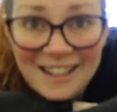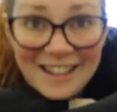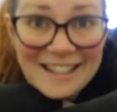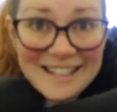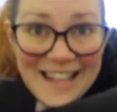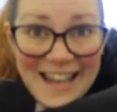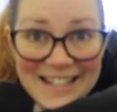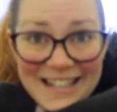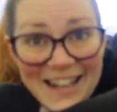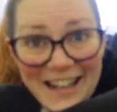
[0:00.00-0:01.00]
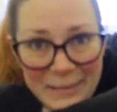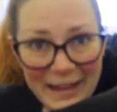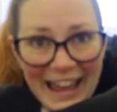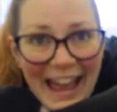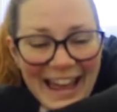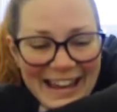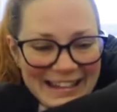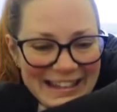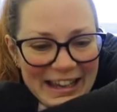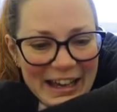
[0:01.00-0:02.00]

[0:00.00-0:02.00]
It's that time again.